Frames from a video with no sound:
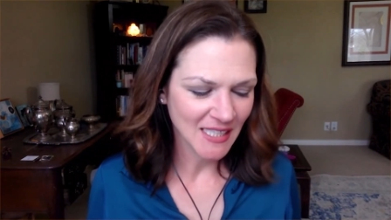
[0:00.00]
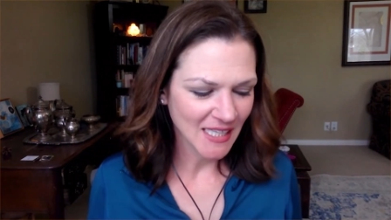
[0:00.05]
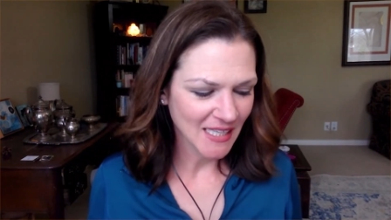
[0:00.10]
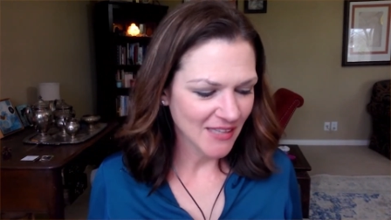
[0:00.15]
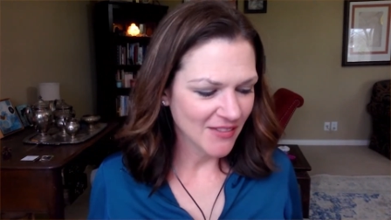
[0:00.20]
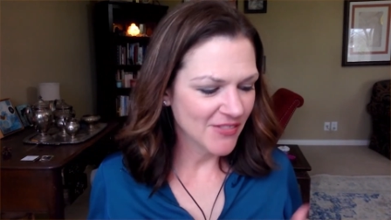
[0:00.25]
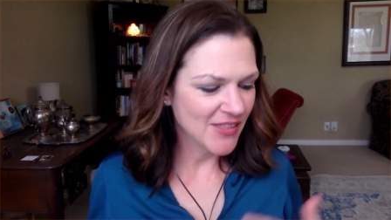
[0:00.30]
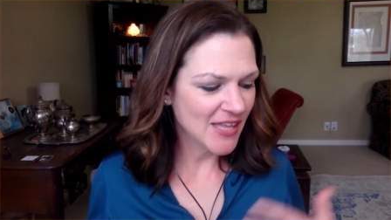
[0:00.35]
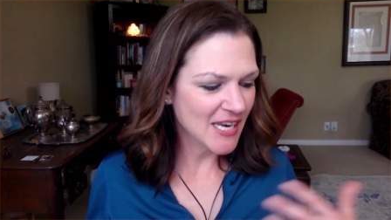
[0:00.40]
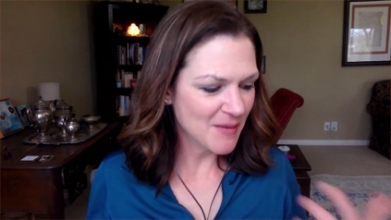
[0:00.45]

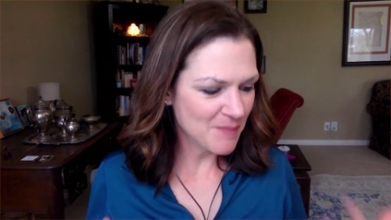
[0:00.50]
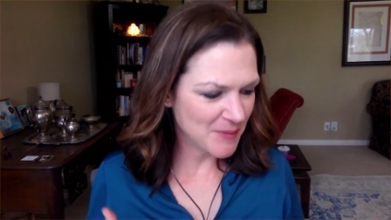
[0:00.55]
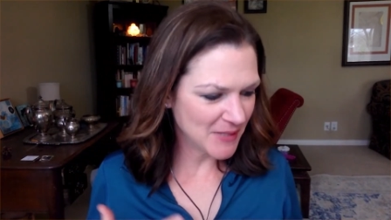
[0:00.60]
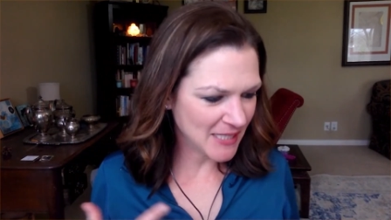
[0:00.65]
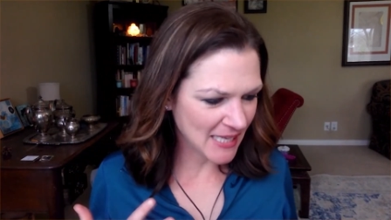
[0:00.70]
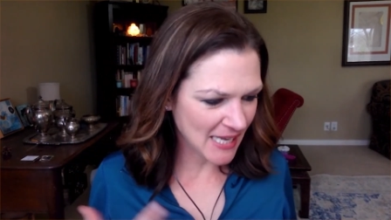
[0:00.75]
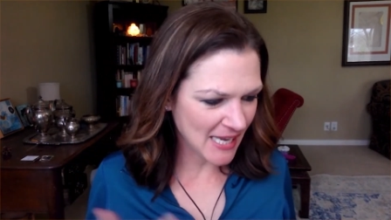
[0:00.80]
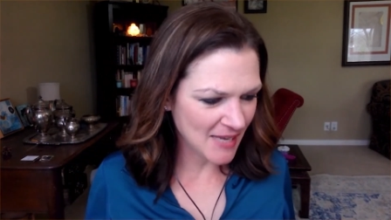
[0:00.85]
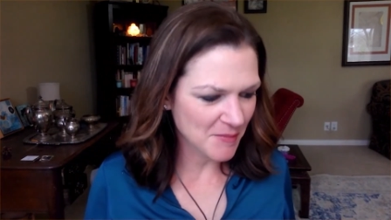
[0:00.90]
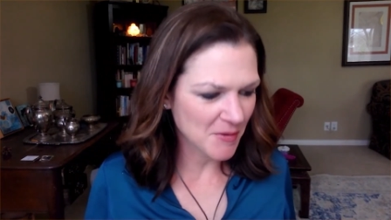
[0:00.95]
Then it
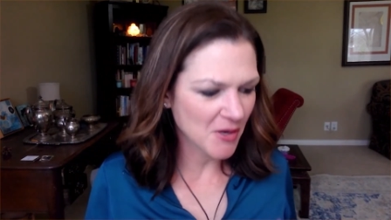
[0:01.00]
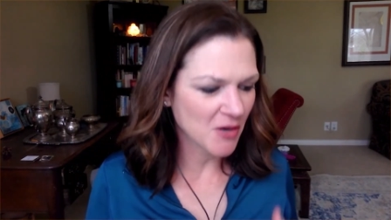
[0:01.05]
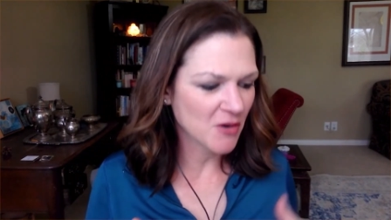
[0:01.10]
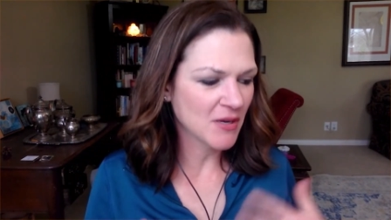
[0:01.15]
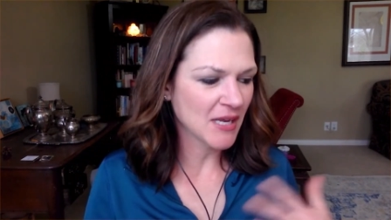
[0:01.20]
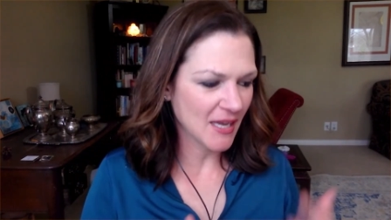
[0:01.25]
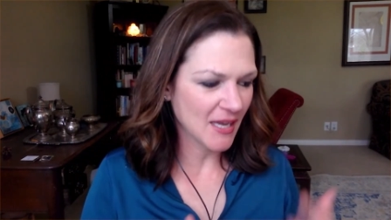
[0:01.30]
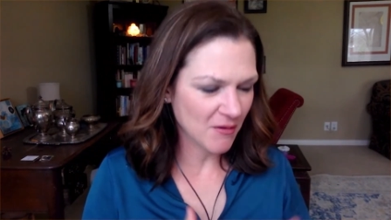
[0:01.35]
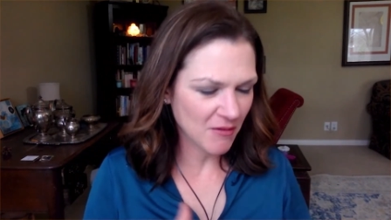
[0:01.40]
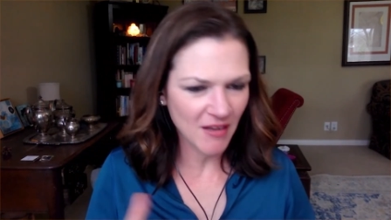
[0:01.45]
became,
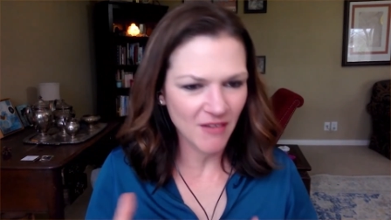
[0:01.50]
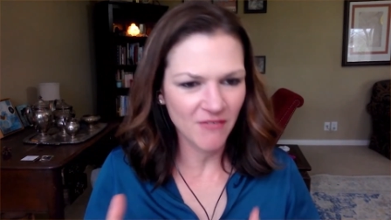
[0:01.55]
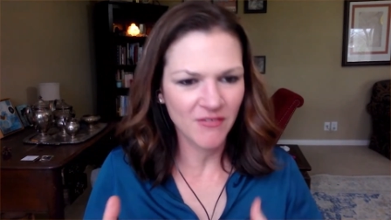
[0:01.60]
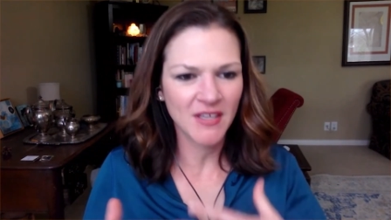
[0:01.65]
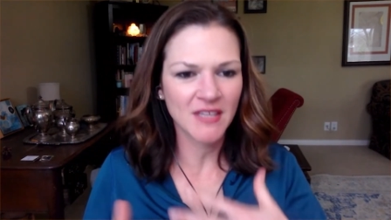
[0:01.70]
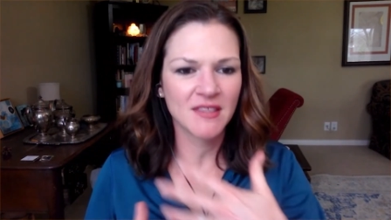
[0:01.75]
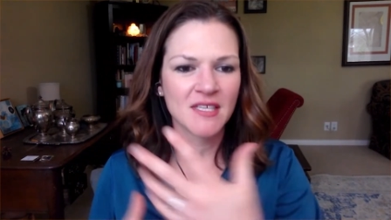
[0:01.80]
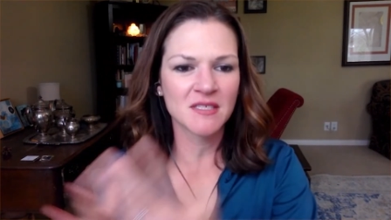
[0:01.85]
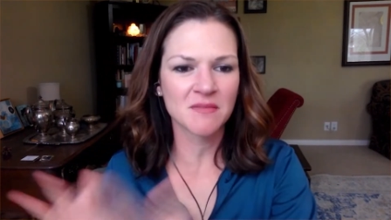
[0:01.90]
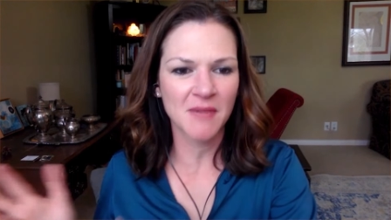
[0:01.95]
okay, well, I've
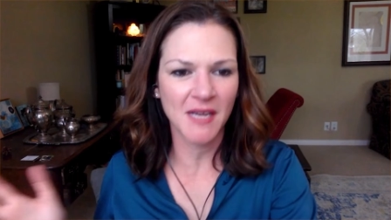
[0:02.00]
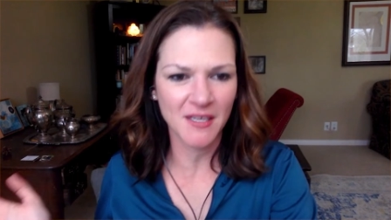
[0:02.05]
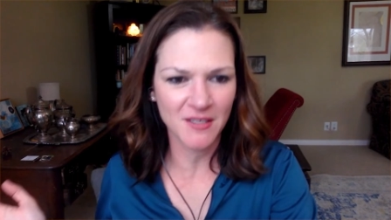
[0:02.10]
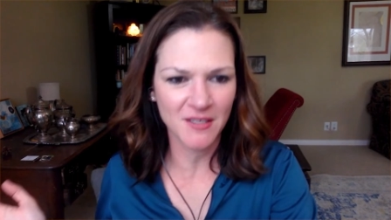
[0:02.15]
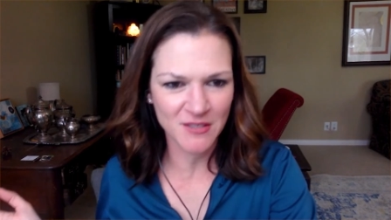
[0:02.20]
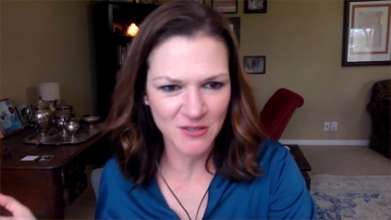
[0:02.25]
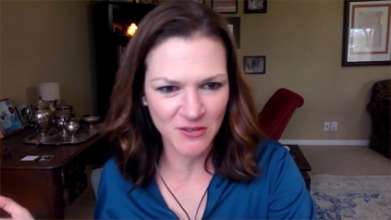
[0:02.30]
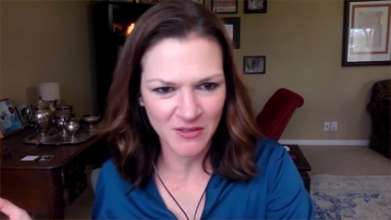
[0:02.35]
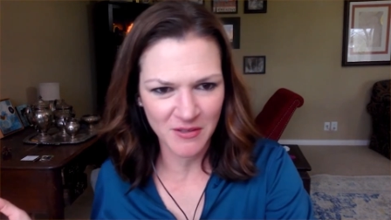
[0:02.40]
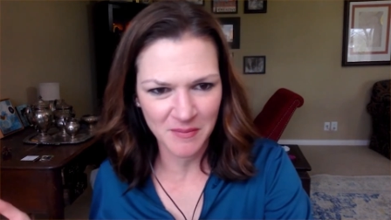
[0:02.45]
hit this
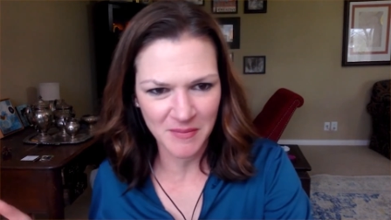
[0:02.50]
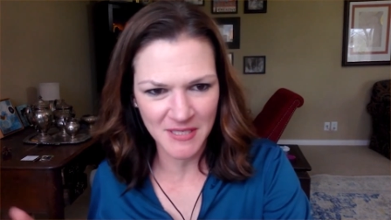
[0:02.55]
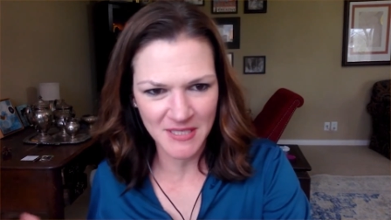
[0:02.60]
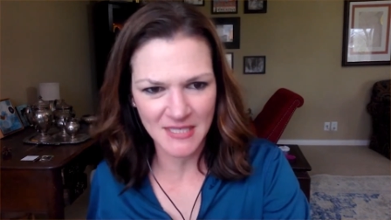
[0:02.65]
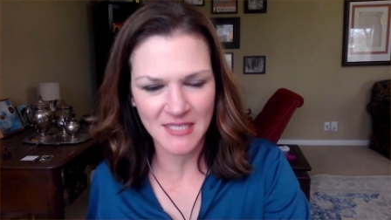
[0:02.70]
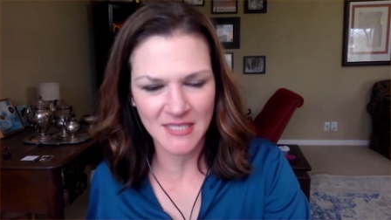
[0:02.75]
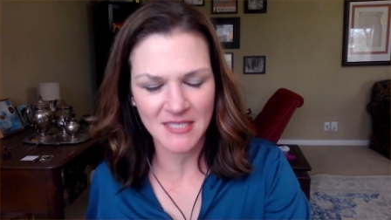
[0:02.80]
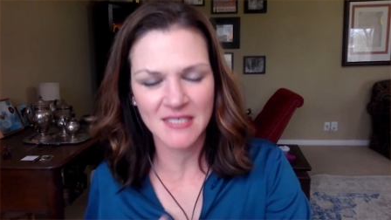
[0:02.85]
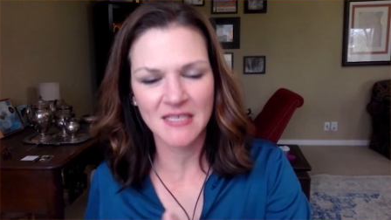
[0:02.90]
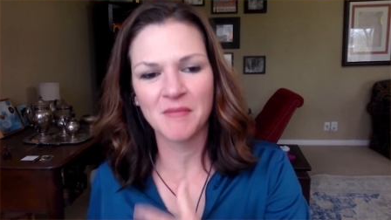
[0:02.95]
milestone in
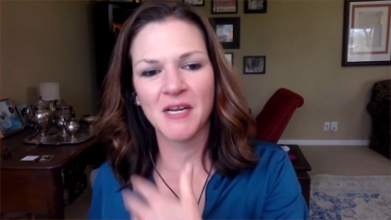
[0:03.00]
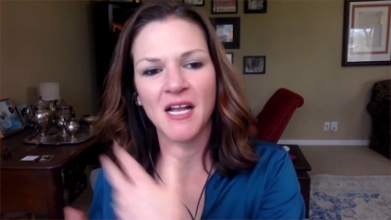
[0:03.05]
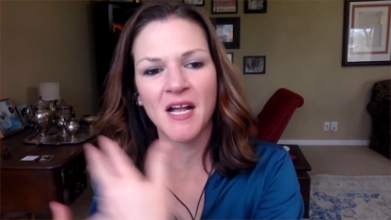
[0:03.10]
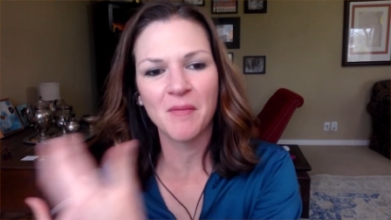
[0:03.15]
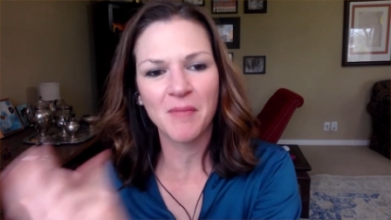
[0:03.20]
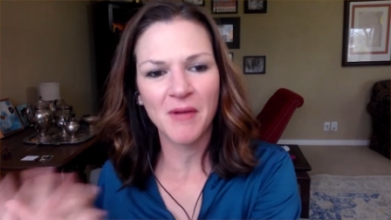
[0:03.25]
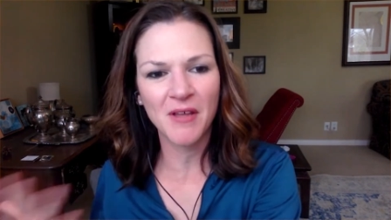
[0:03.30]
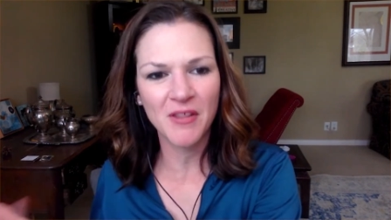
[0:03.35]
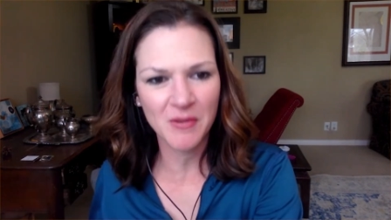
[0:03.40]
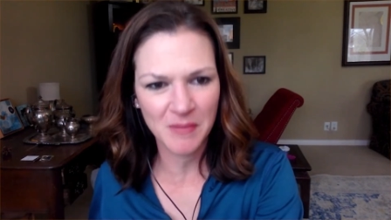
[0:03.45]
business. Now I'm going to
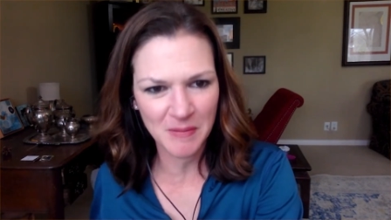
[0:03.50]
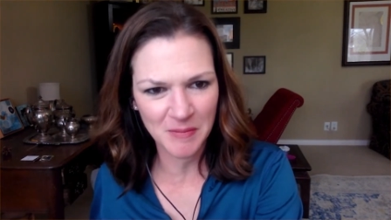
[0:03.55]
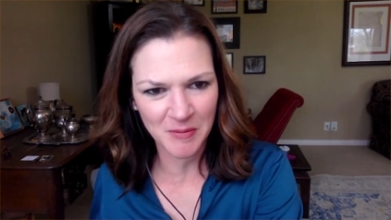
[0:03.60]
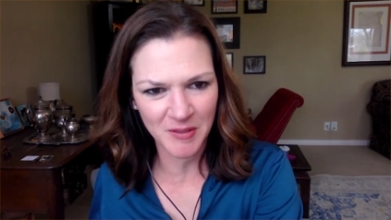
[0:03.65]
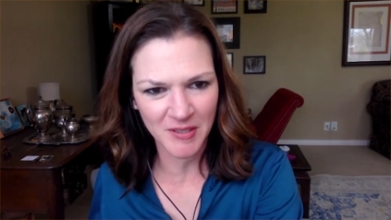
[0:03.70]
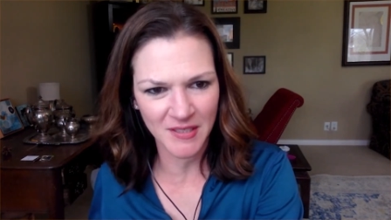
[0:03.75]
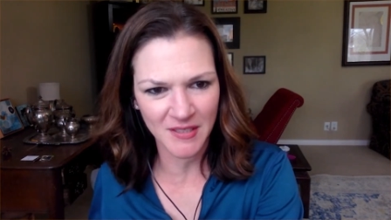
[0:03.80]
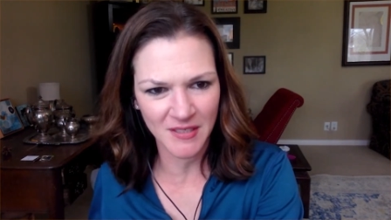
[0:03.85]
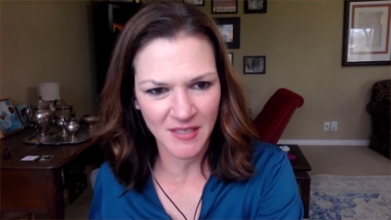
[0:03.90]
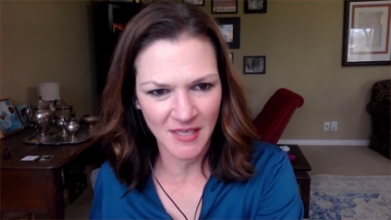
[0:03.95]
help other people
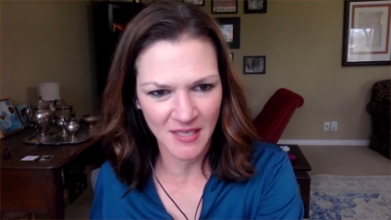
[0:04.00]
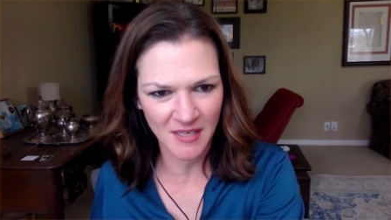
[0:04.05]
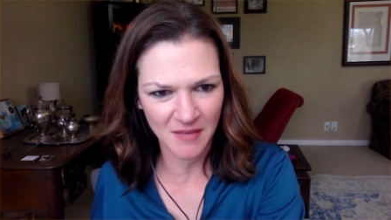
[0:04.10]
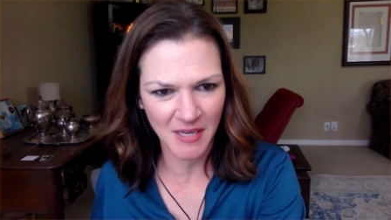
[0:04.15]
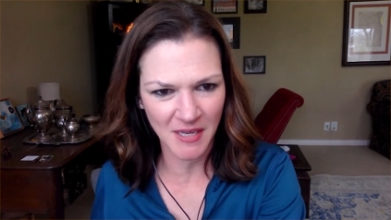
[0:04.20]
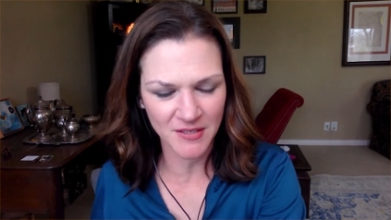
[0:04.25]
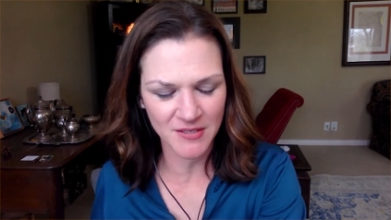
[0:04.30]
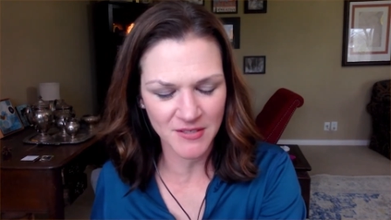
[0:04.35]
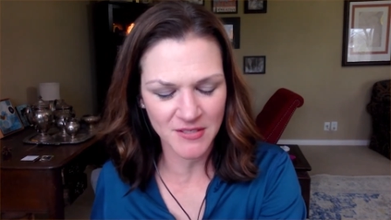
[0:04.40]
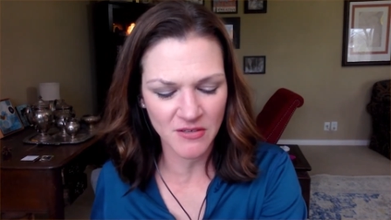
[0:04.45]
hit a
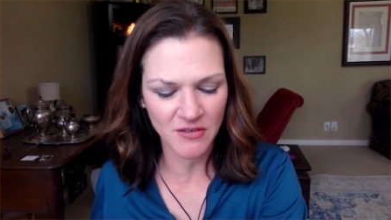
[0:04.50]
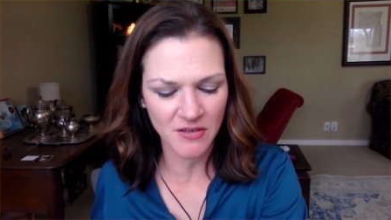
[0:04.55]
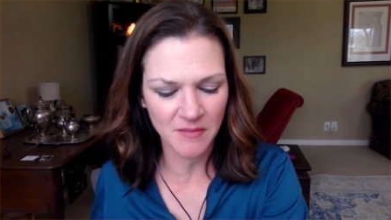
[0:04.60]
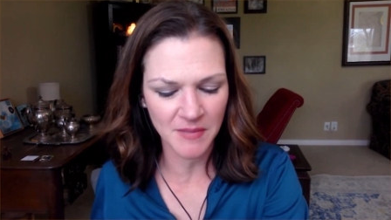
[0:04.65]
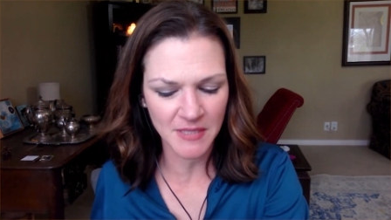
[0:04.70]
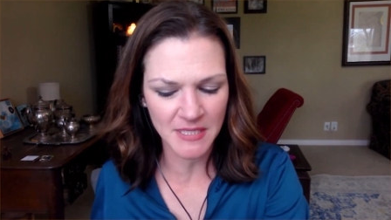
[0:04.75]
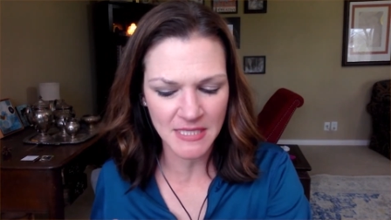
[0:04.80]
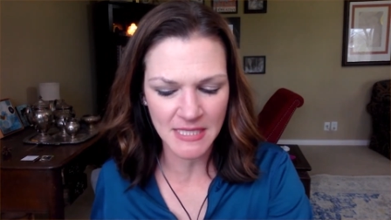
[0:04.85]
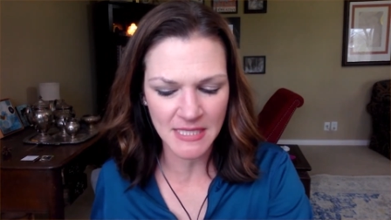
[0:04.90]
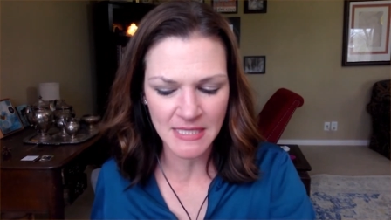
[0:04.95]
milestone in
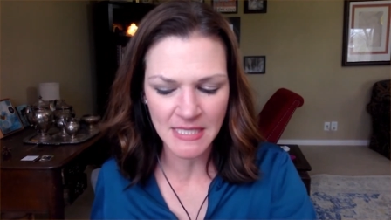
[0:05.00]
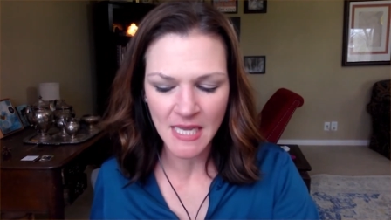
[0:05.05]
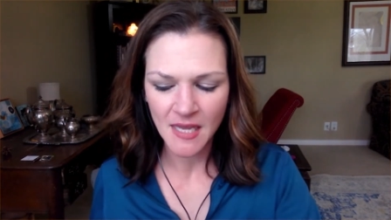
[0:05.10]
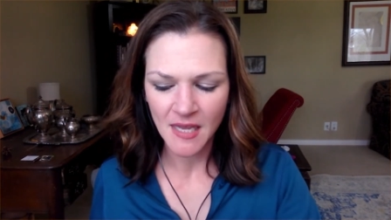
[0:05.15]
business.